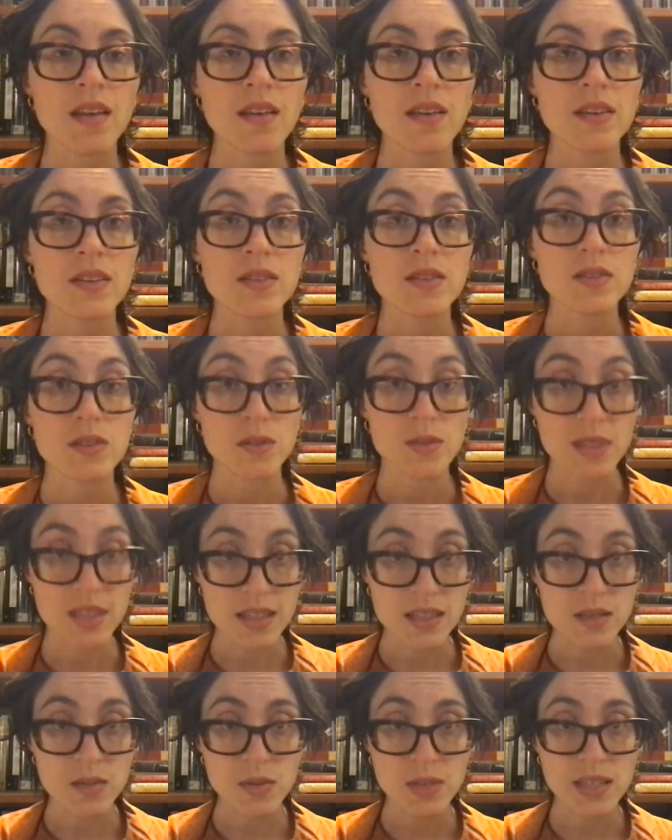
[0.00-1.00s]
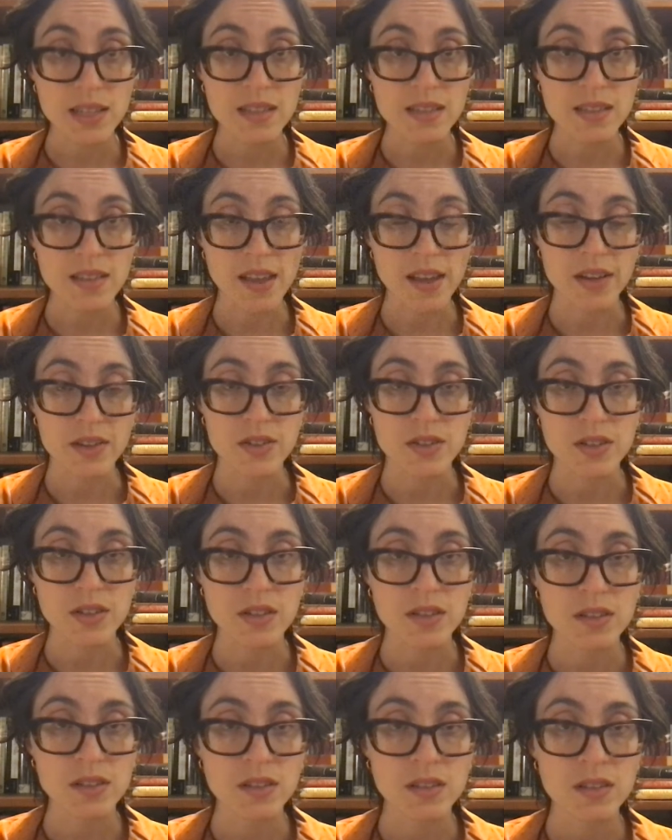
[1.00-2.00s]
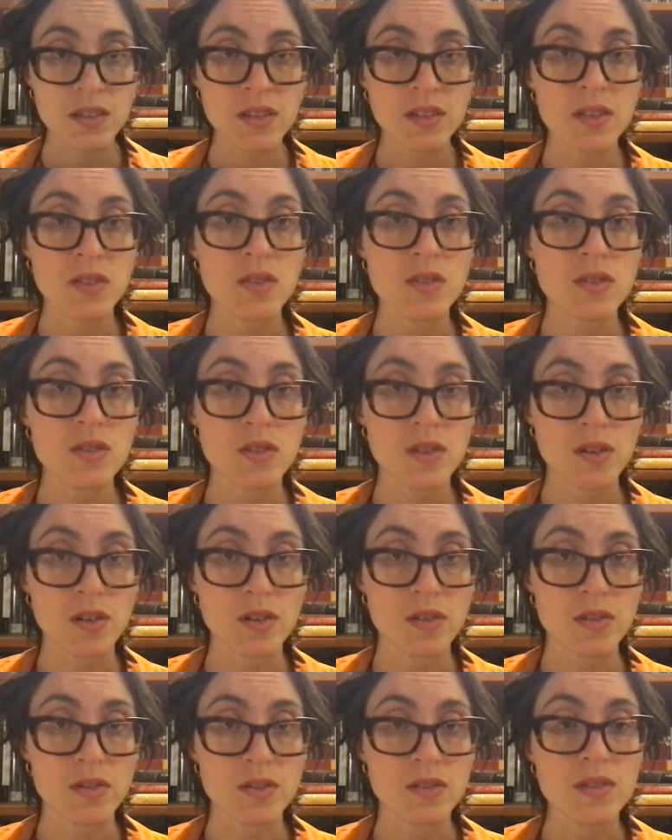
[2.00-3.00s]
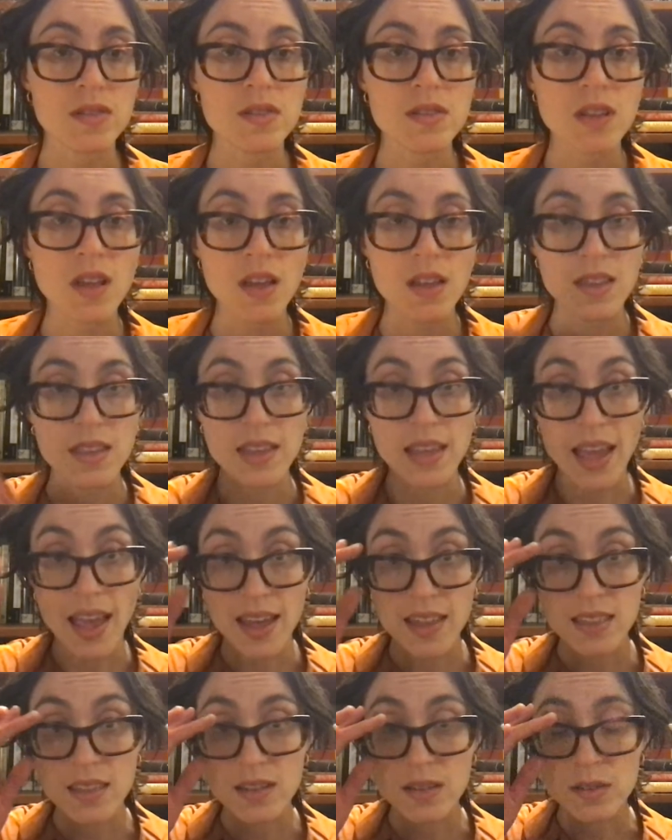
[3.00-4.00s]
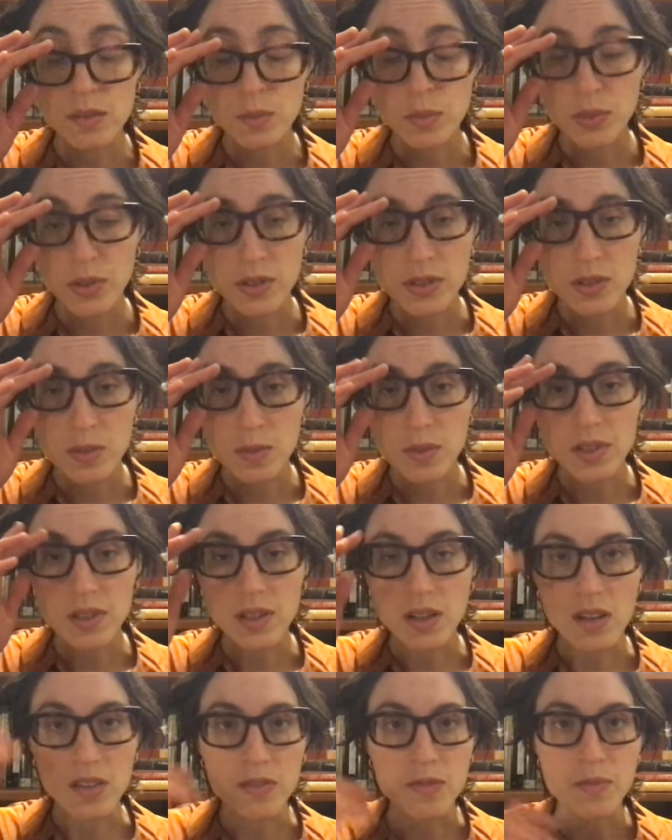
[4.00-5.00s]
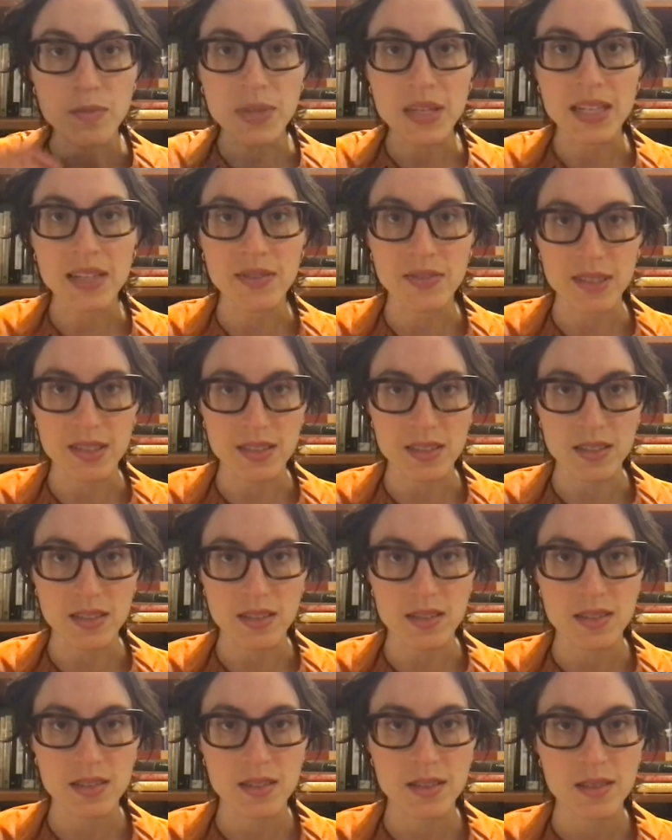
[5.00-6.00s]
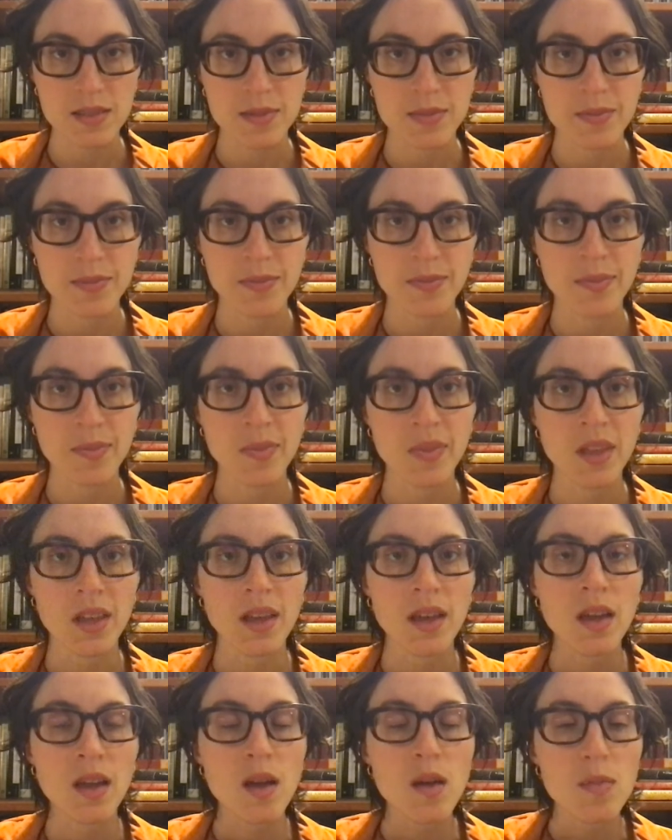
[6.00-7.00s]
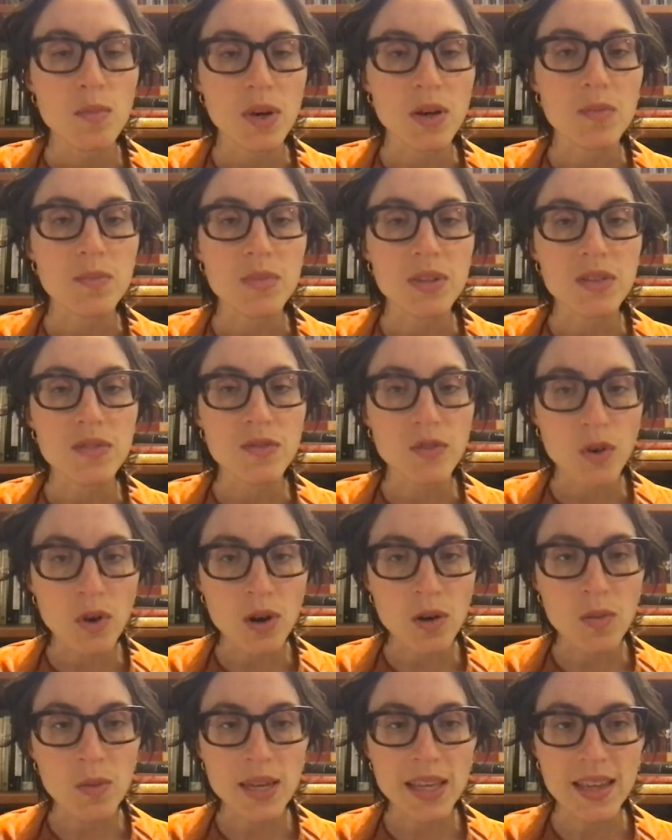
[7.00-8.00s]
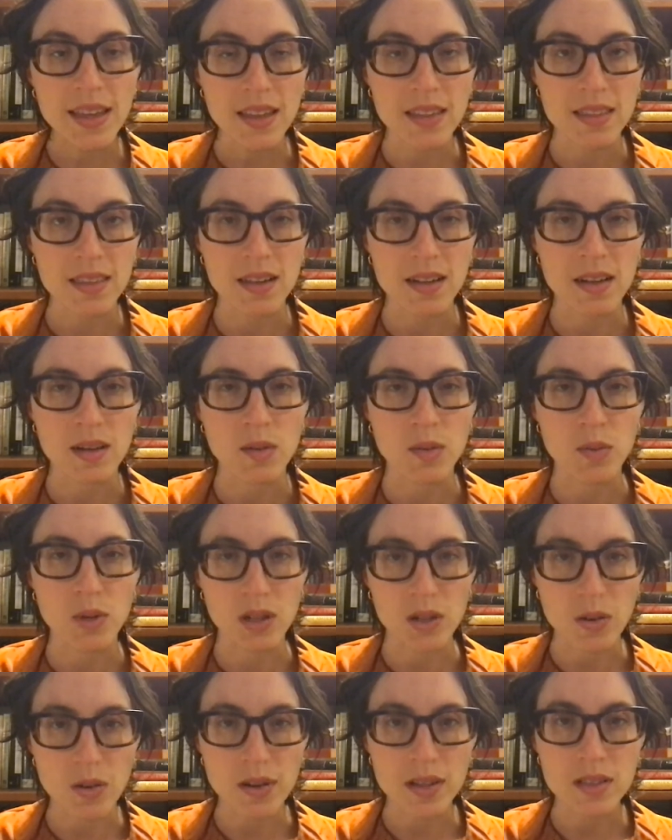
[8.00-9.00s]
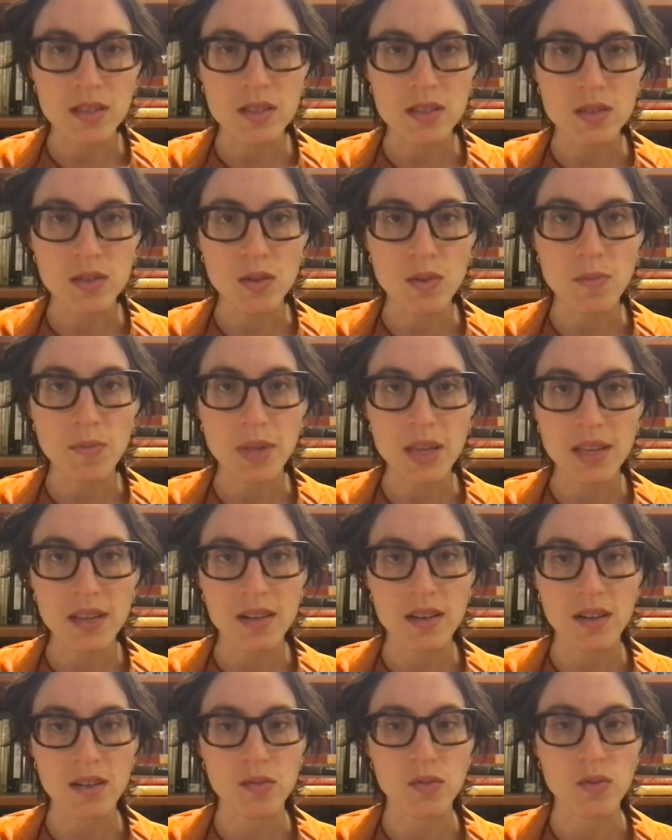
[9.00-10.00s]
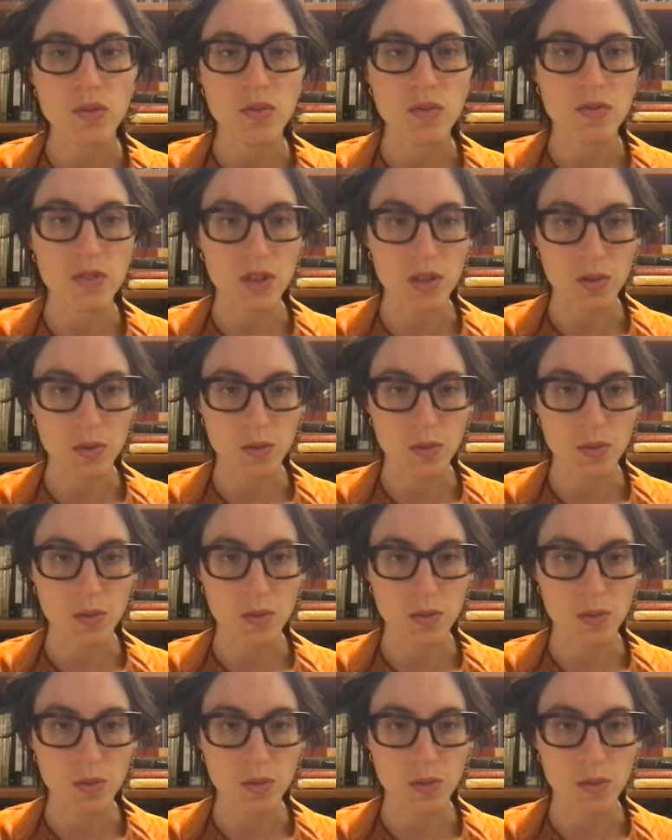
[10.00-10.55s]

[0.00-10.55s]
So this week's lecture concerns the ethical principle of beneficence. But before we get there, we're going to do a bit of review.